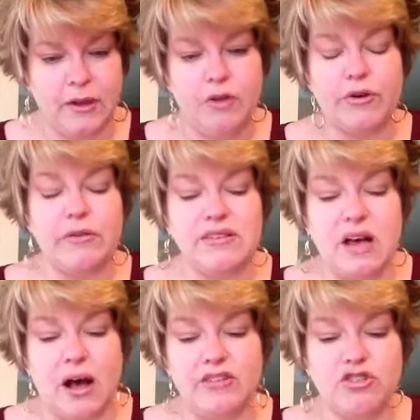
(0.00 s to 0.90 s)
For he was
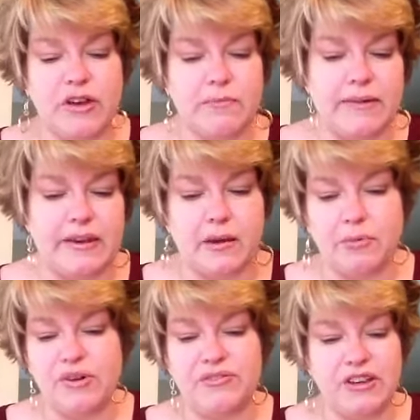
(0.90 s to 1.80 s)
awestruck by the
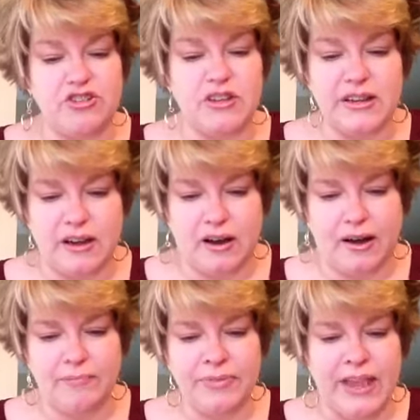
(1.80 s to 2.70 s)
number of fish he had
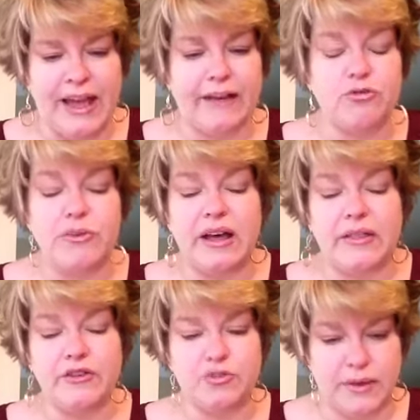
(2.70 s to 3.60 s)
caught, as were the
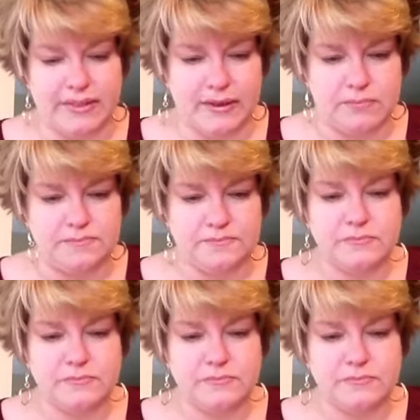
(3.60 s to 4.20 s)
others with him.